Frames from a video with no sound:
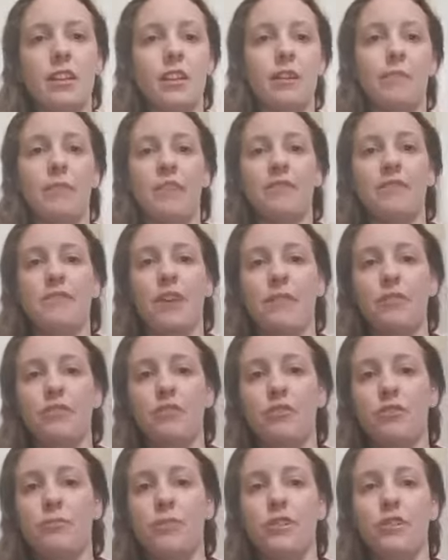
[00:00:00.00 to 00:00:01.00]
About
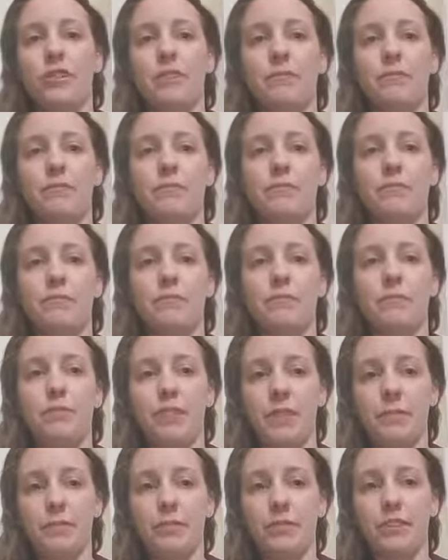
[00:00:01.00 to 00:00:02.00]
500 million
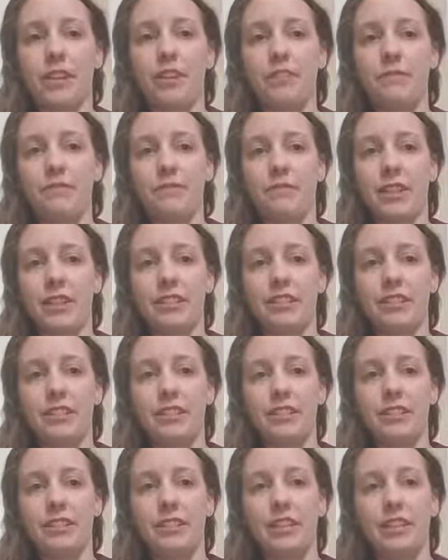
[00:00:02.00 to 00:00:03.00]
people got
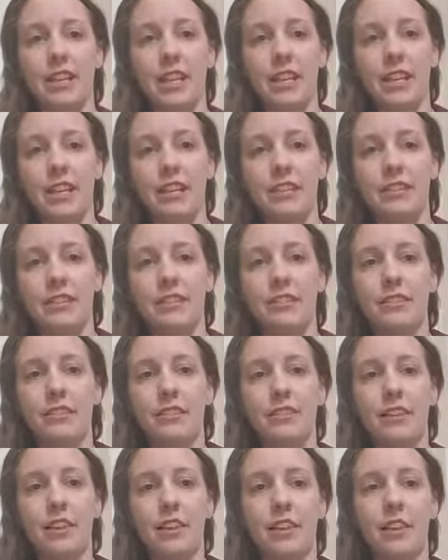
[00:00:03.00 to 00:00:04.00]
infected,
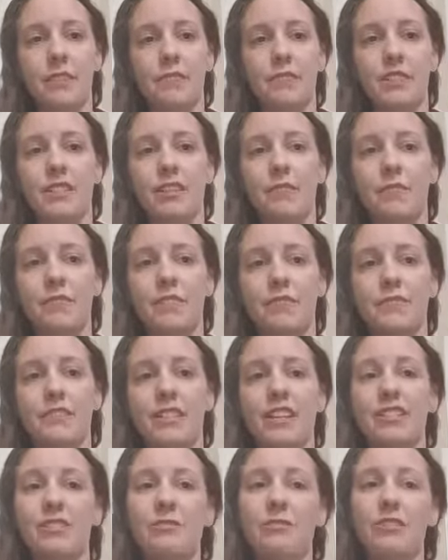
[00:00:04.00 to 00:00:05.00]
and the number of
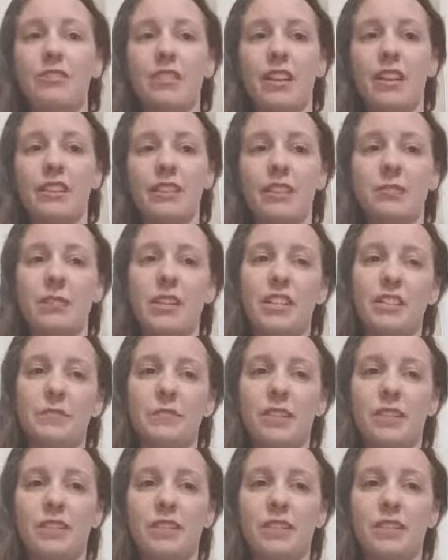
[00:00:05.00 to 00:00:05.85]
deaths was estimated to be